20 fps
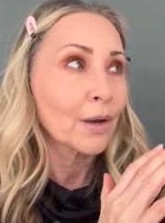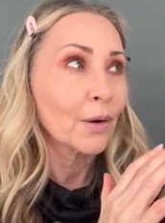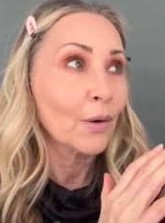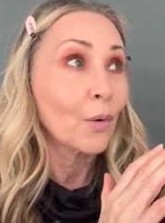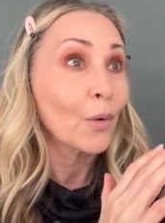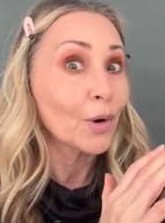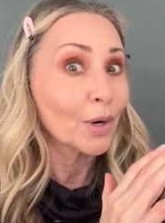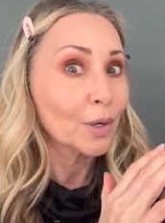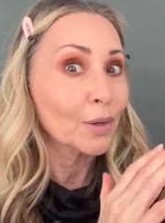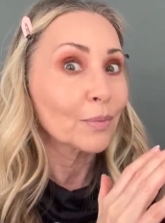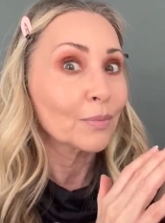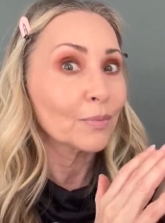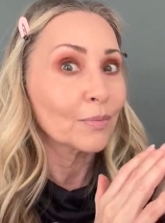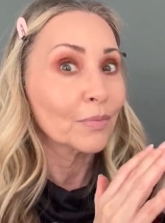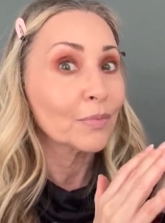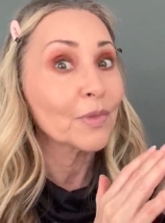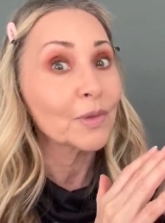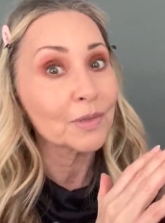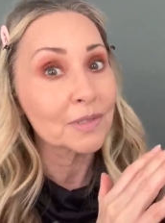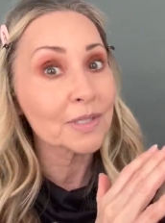or
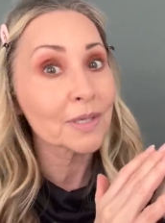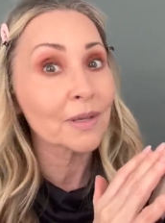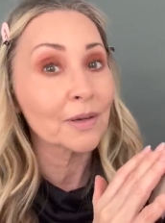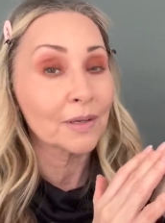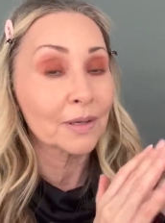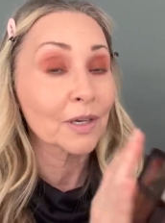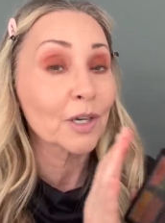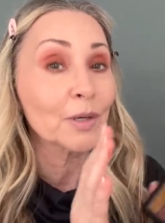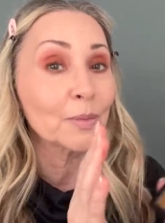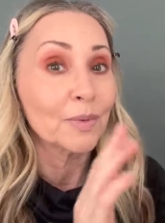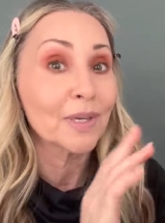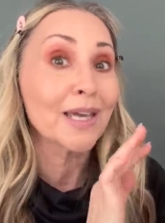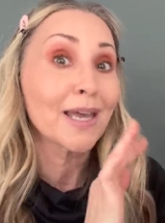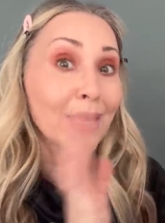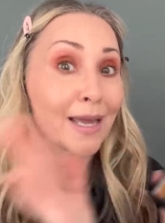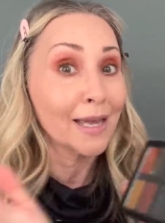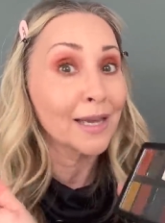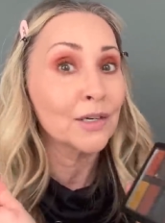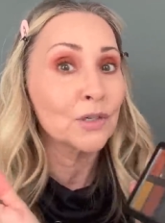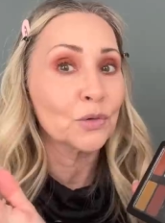this could be
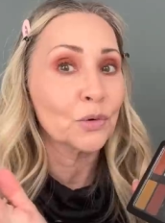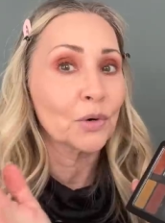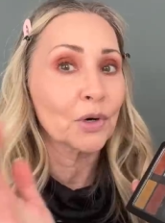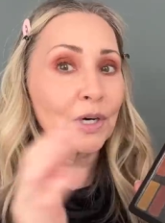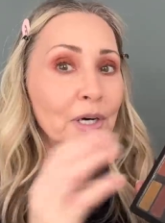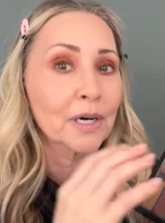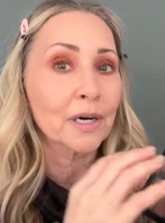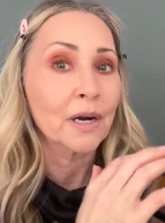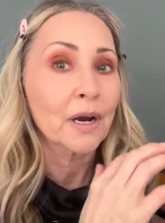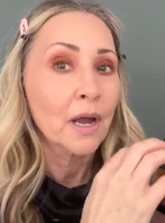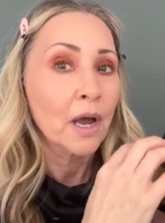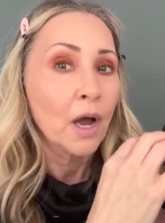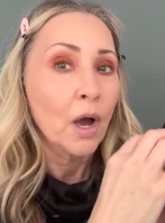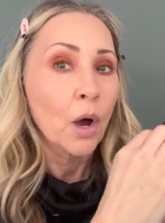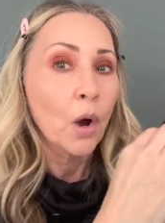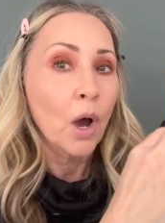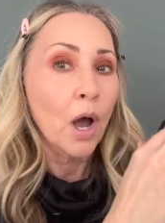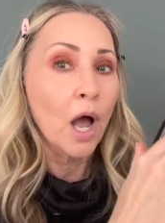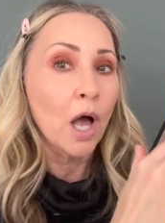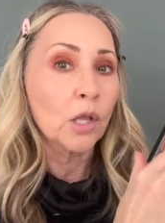and or,
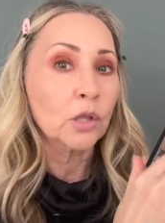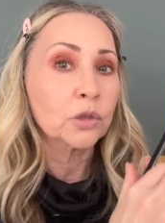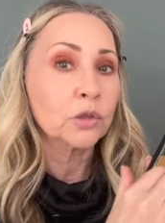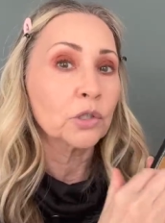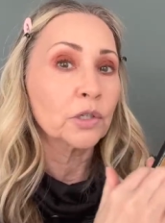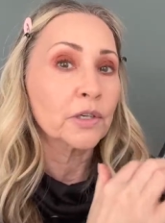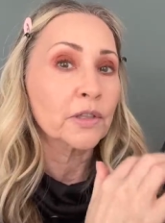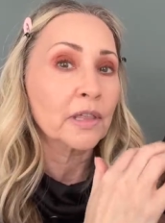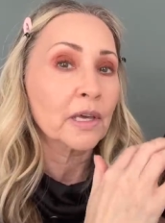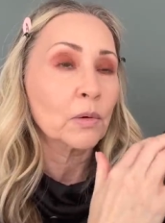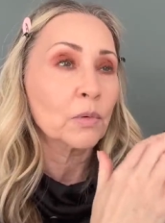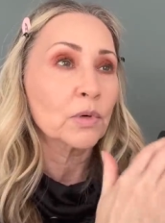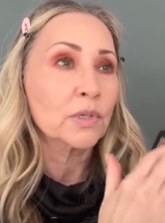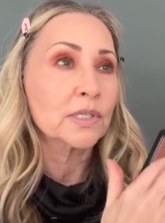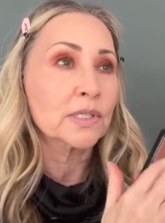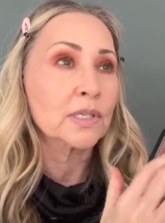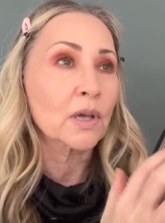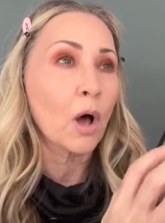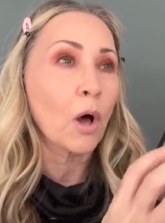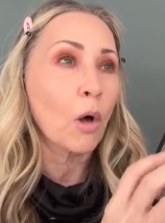a look that
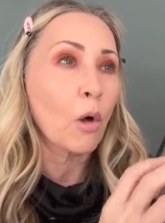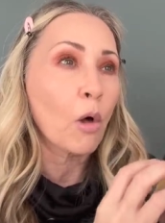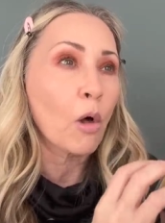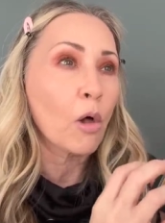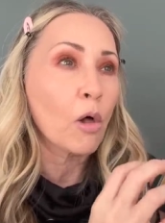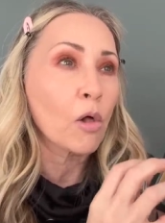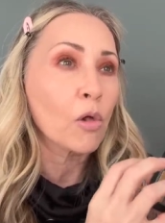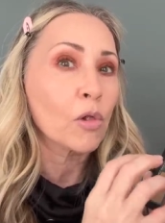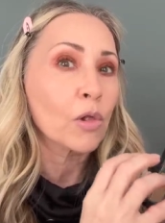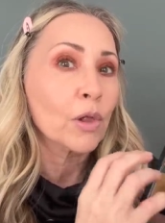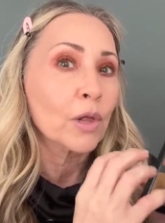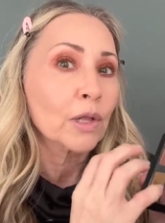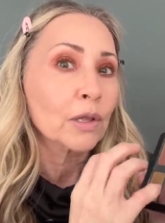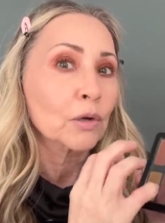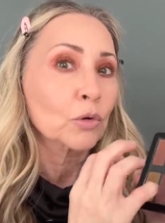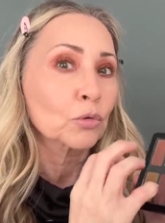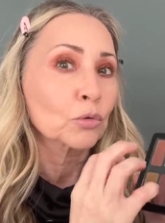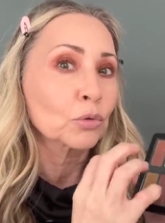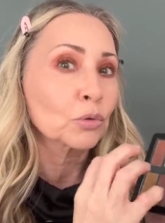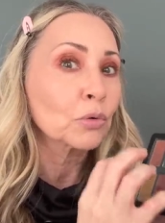was all
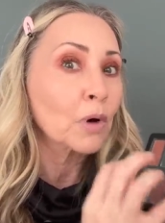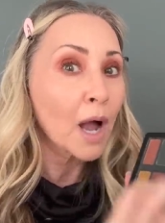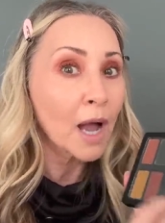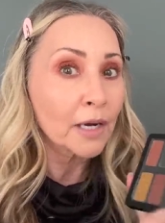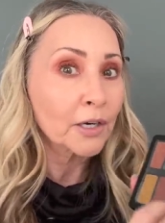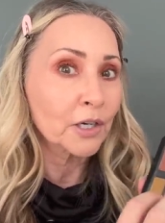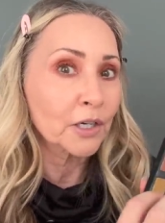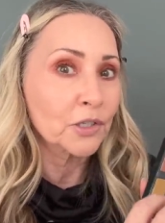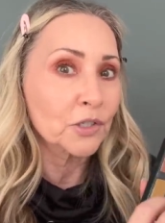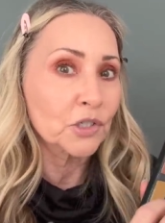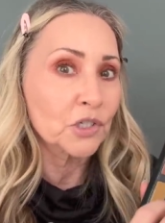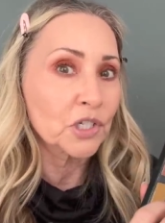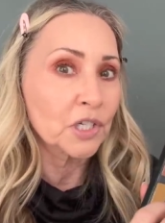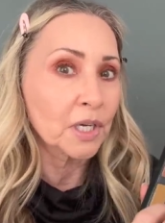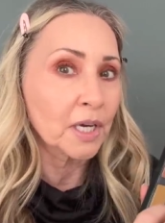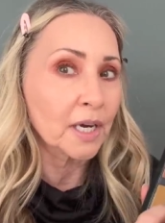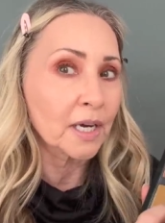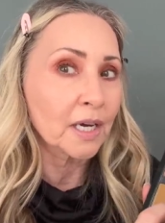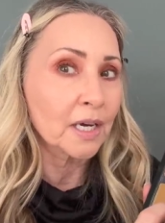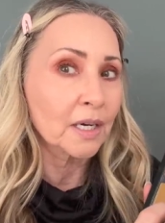rocker
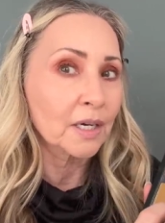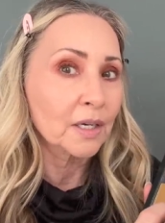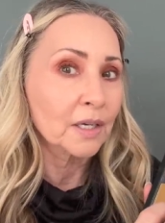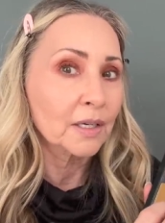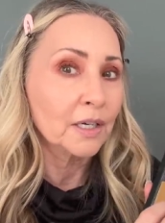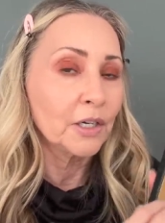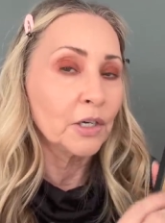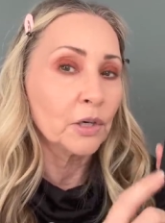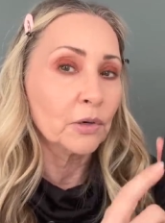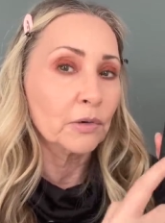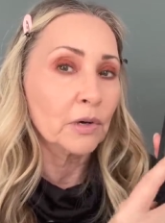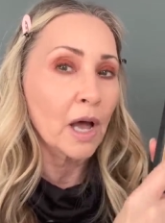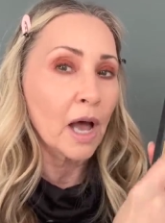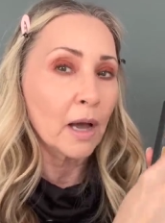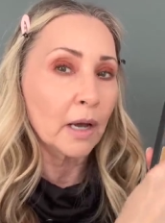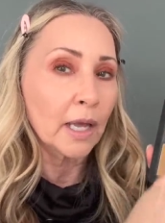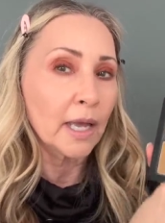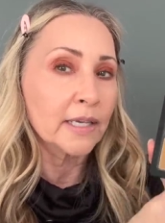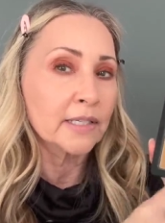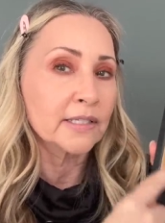chick you know,
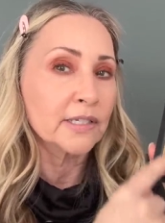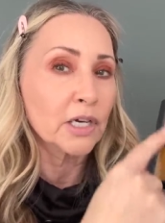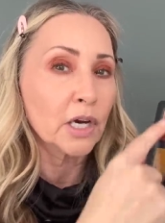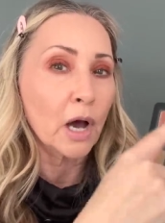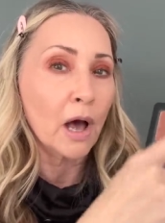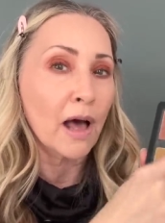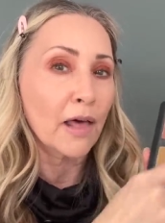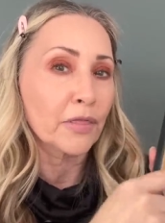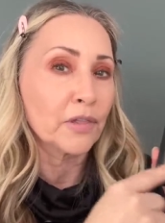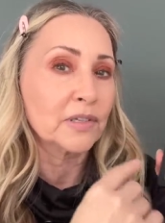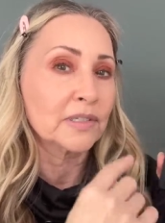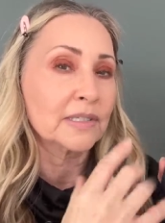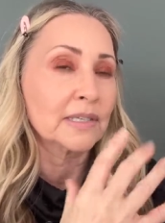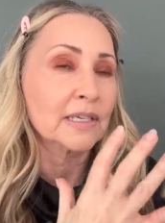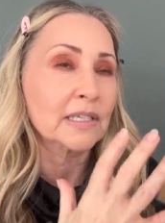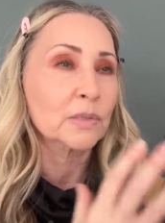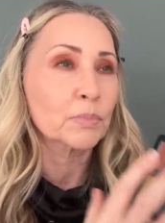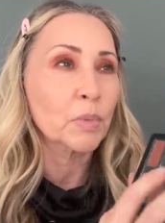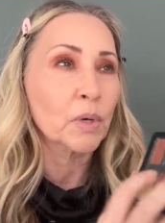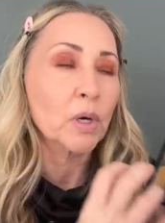not as goth as
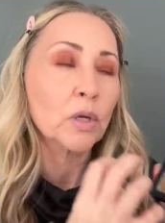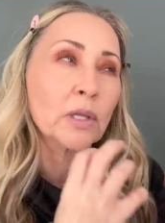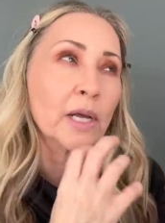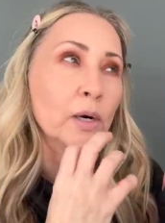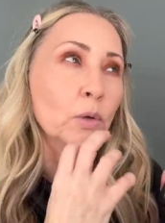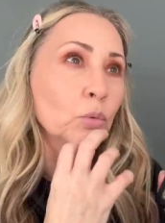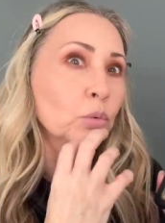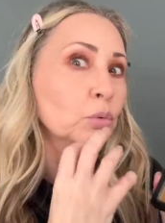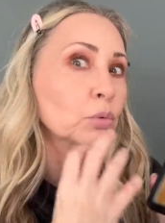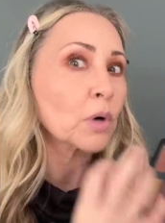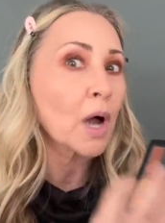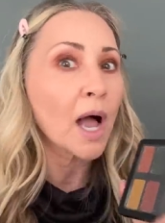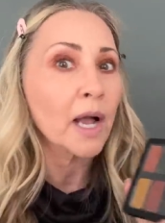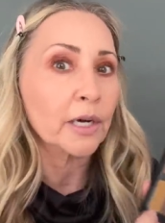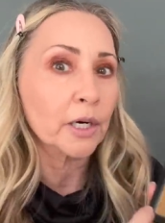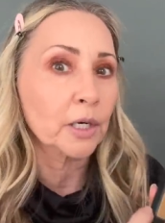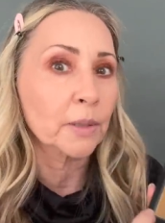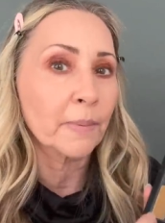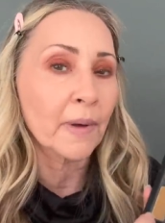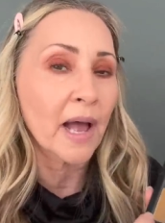this, but like
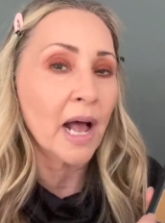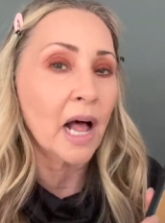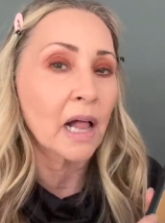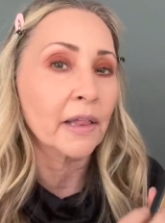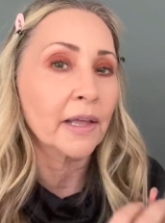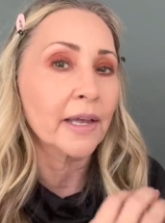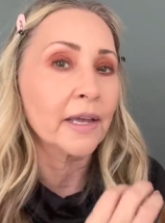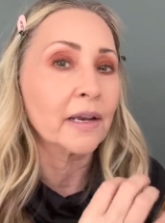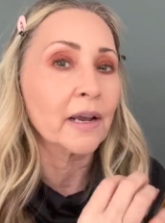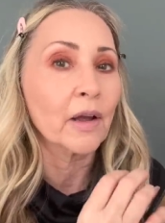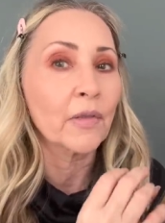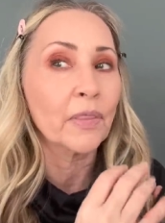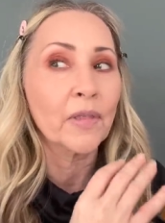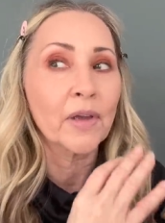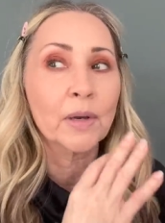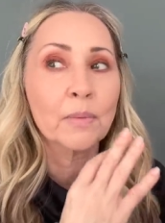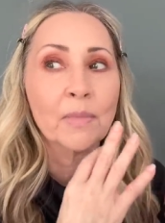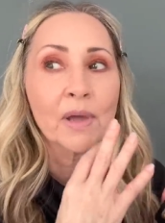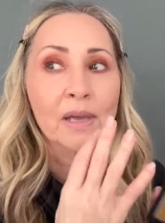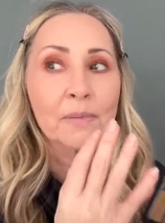rocker palette, and
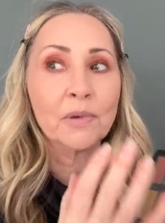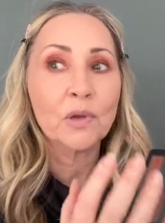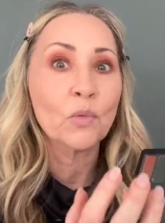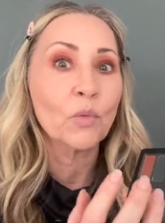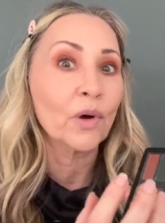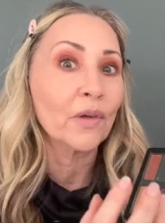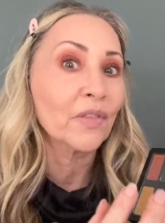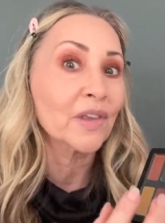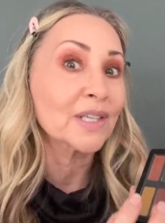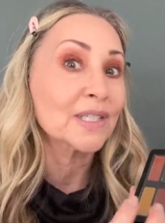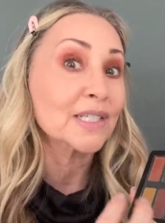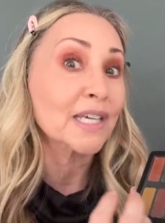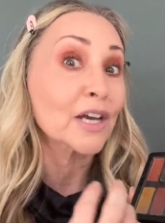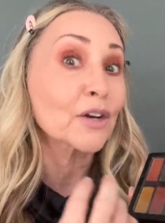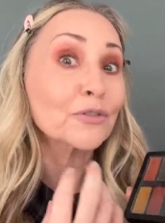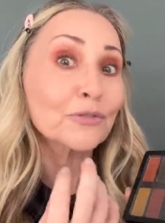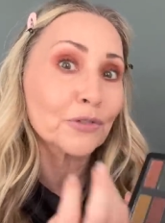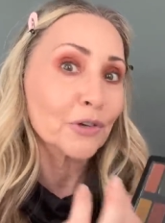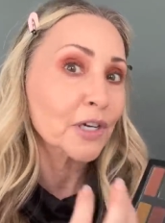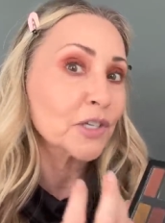then maybe one that's like
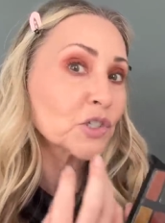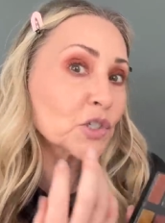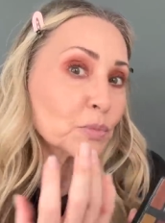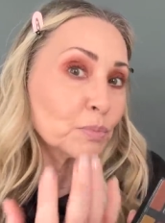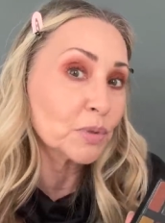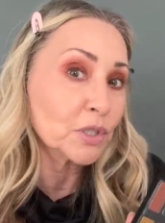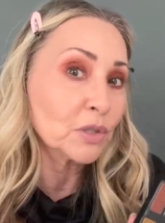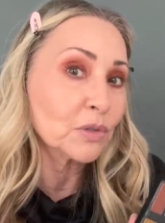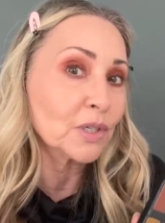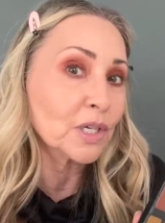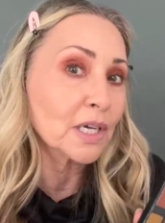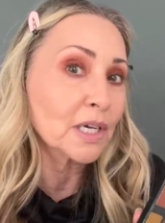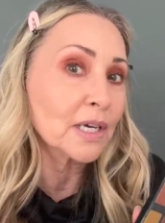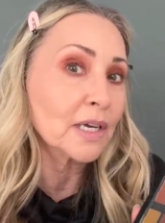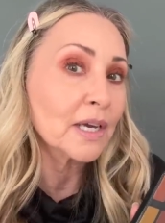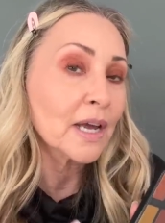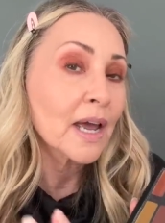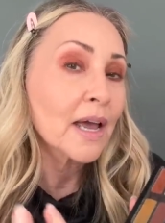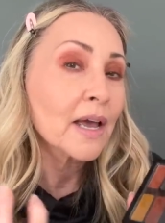French beauty,